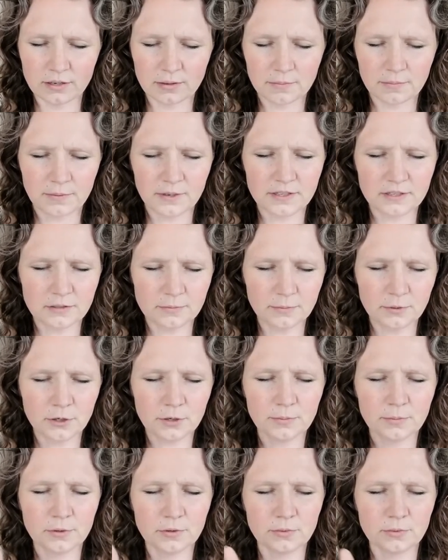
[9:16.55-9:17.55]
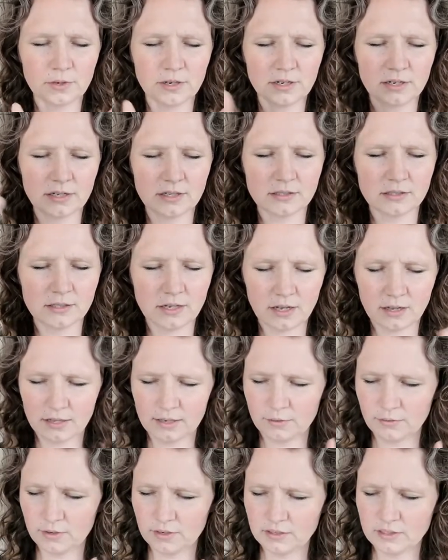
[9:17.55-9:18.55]
but the purple rug is not
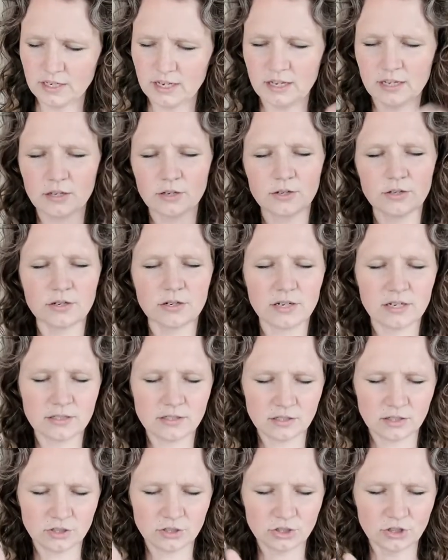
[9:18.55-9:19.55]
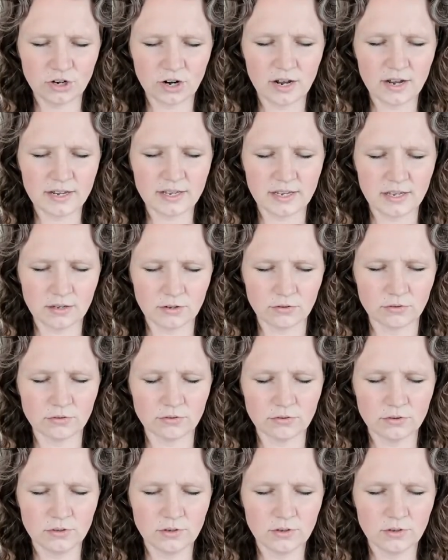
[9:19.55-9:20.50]
like rectangular. It's a triangle.